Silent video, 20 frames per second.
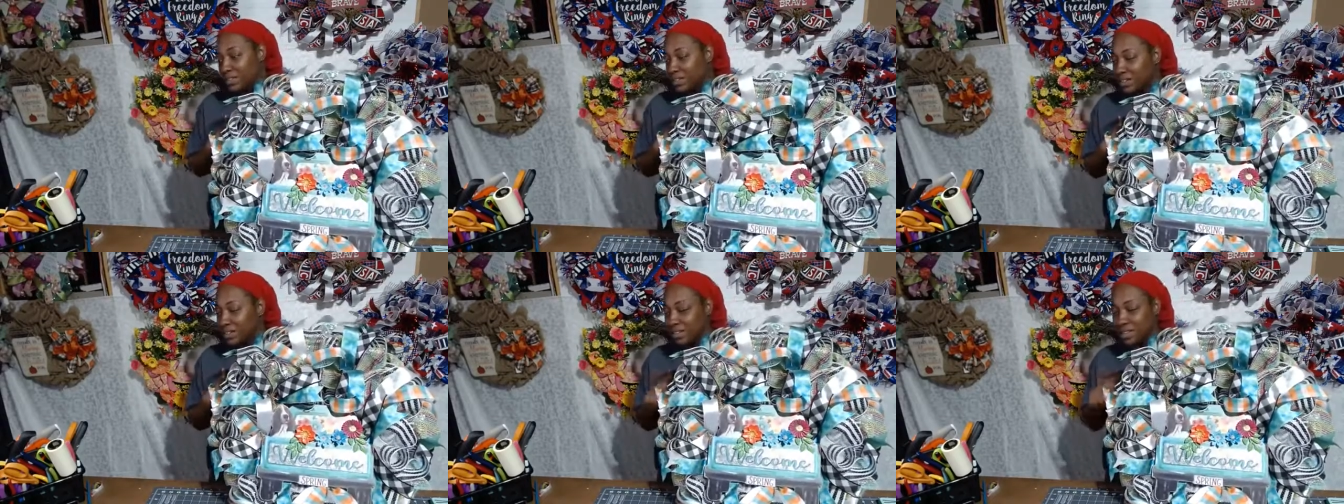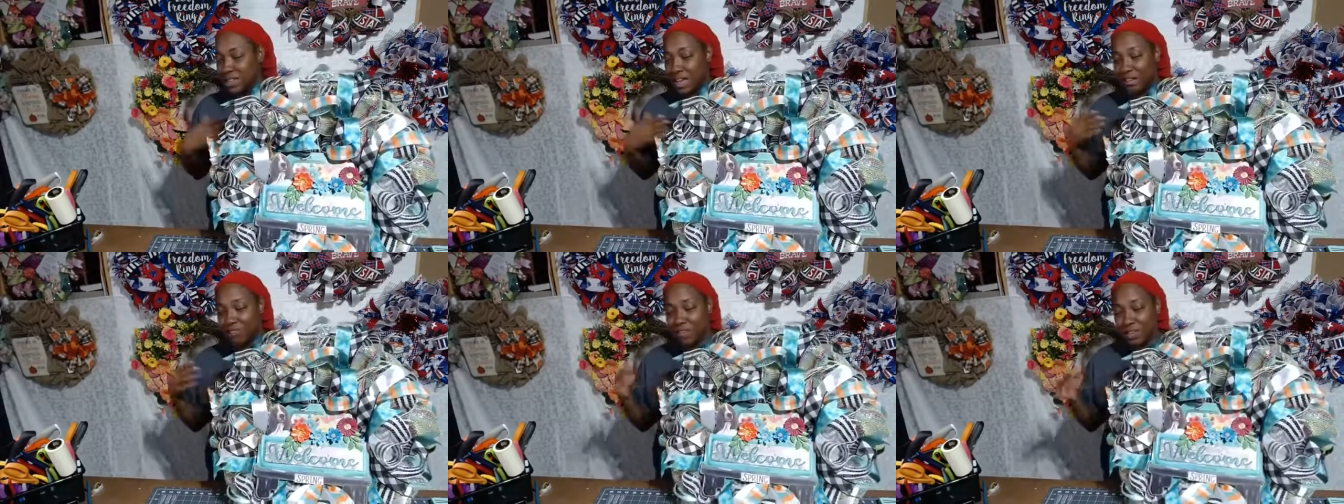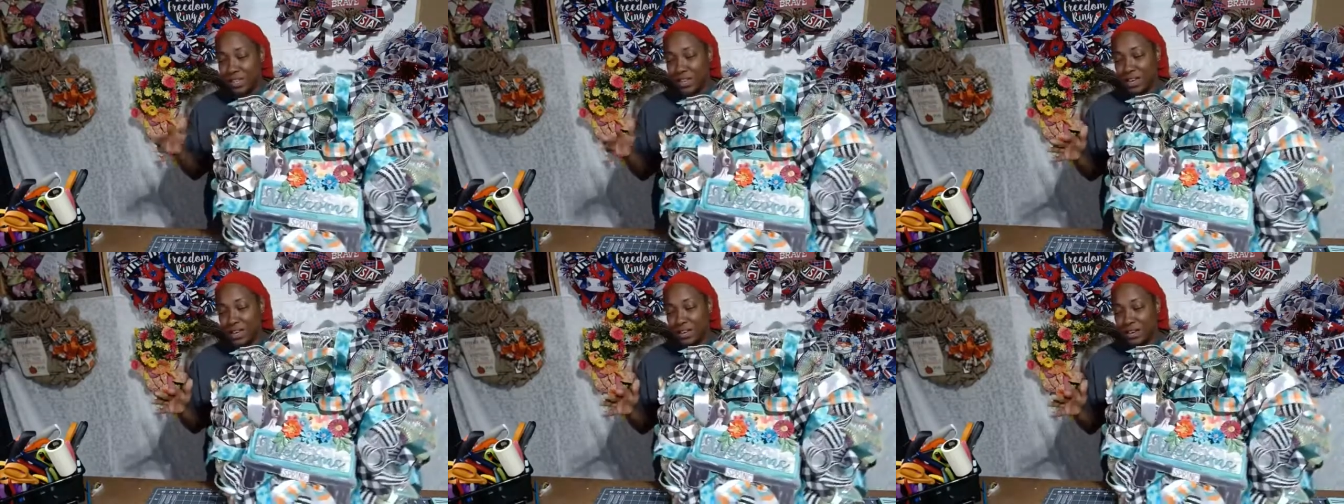because I
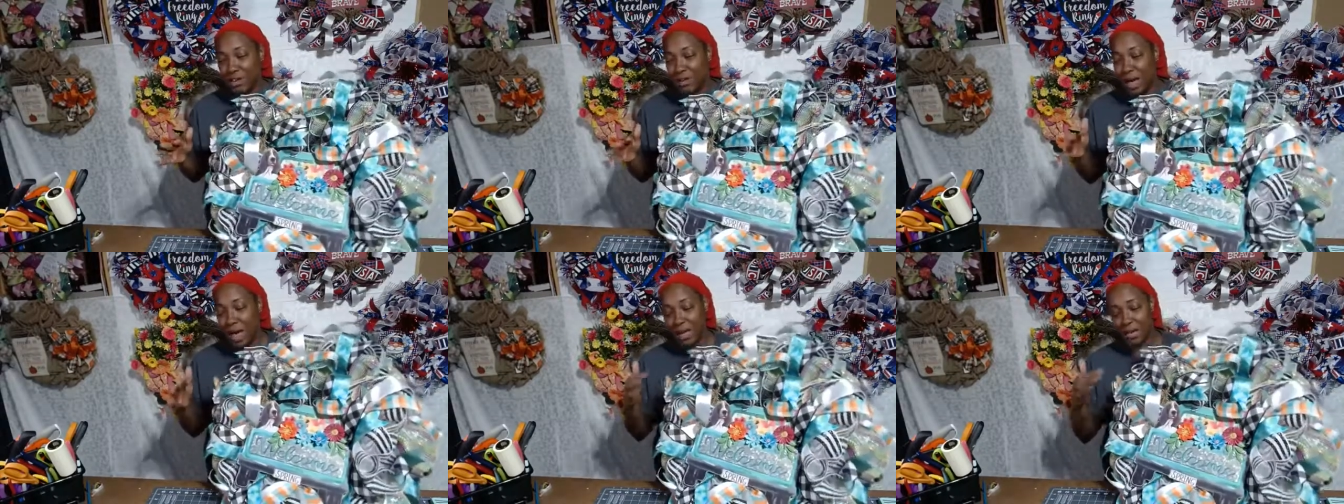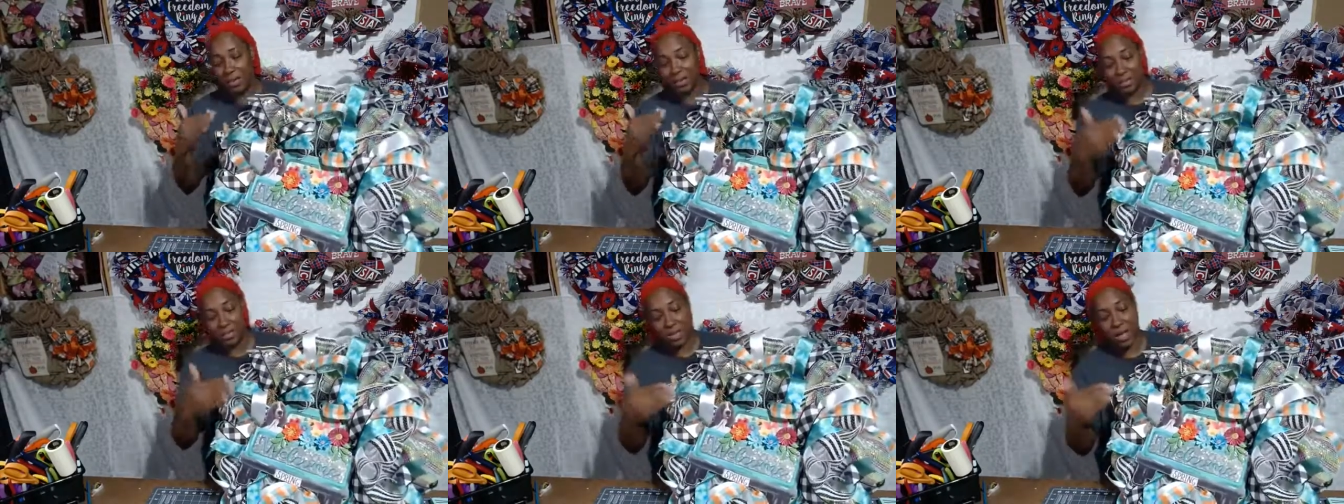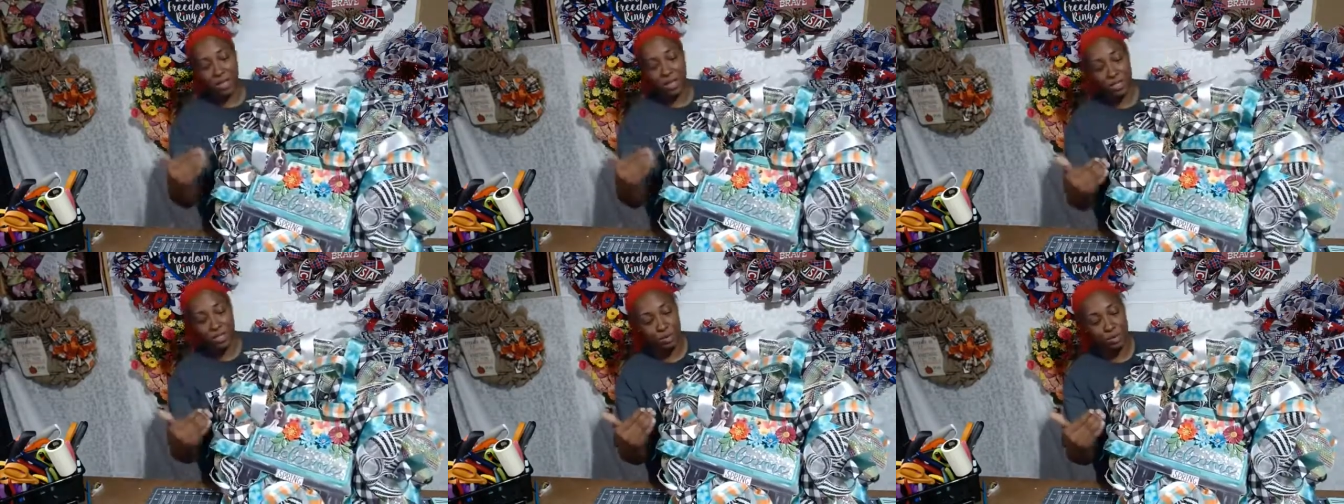really didn't know how these
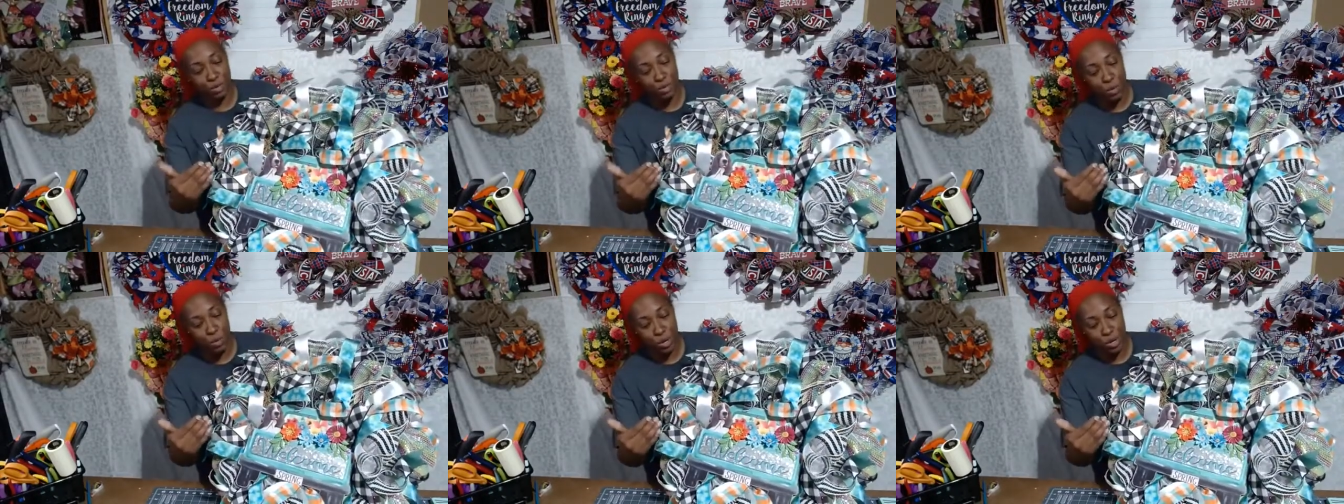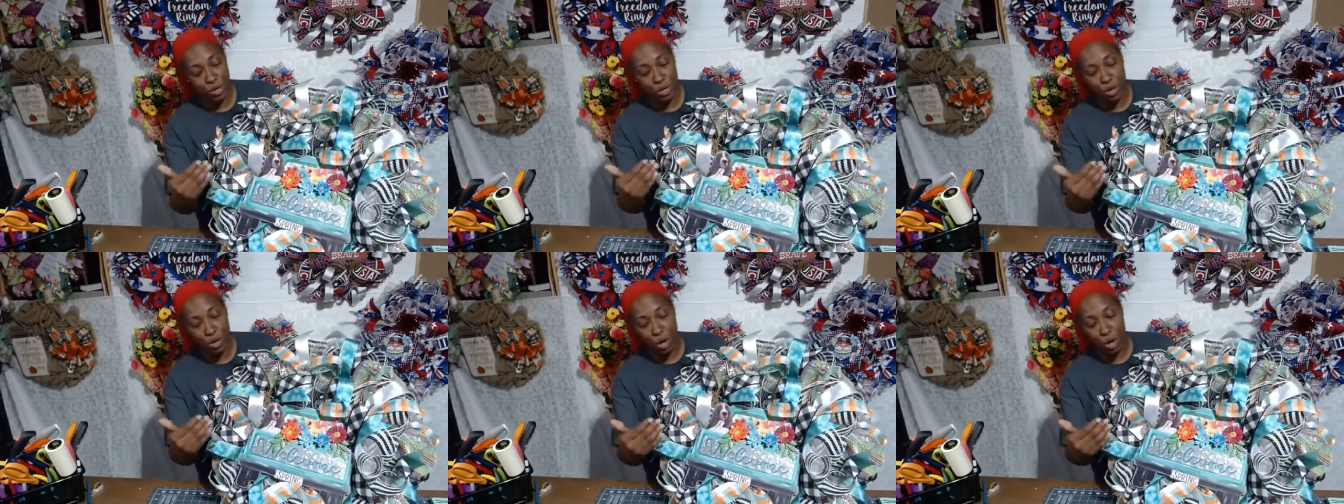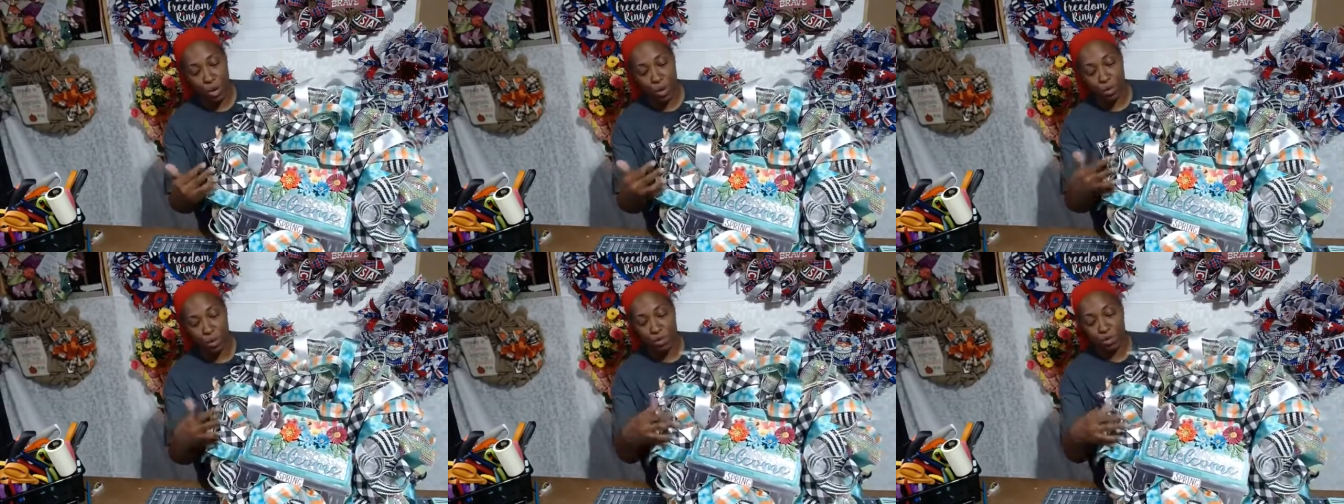colors was going to
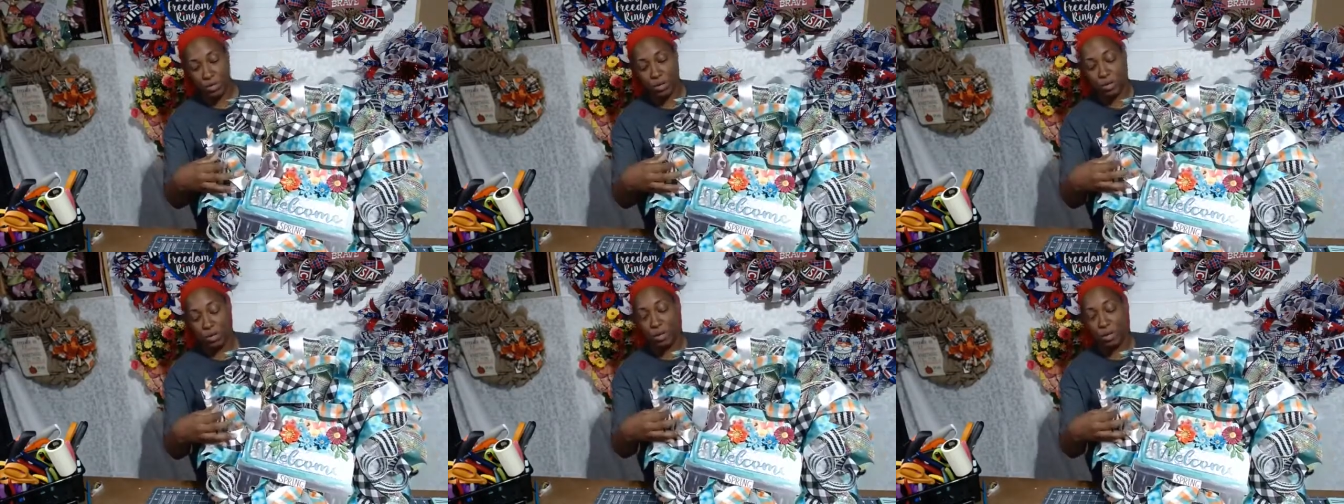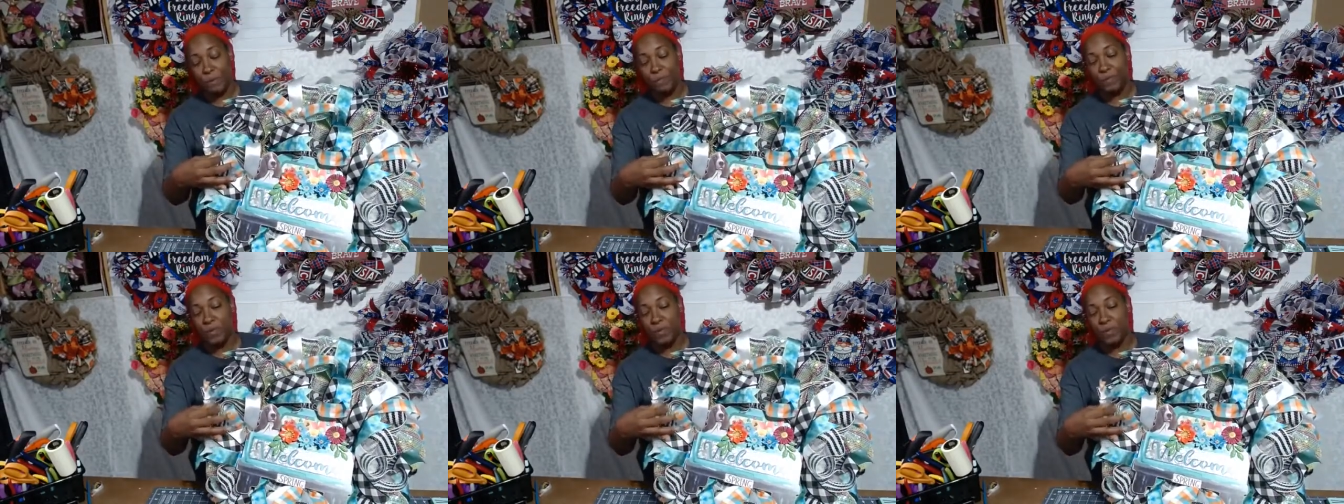go with the.